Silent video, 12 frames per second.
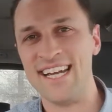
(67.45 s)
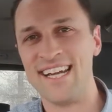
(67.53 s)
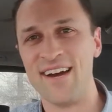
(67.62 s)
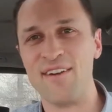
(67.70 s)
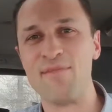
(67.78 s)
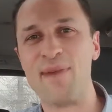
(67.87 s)

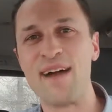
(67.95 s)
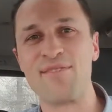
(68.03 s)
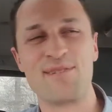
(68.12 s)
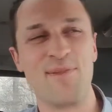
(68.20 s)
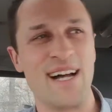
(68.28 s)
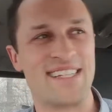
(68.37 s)
And my
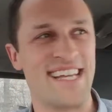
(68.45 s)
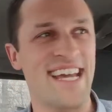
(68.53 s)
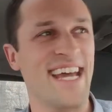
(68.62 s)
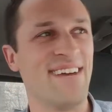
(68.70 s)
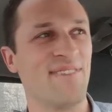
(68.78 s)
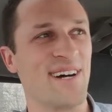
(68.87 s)
response to
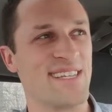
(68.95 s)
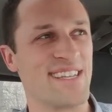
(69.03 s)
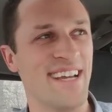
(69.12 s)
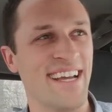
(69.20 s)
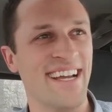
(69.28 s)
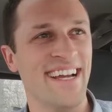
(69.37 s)
him was,
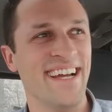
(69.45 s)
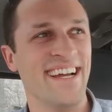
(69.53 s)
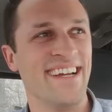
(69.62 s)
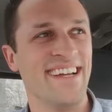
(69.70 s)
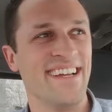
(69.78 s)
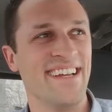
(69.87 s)

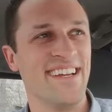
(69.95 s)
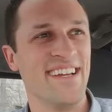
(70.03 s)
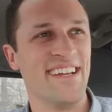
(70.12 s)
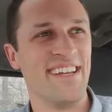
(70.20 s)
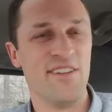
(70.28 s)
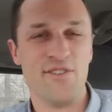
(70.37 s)

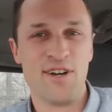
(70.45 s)
you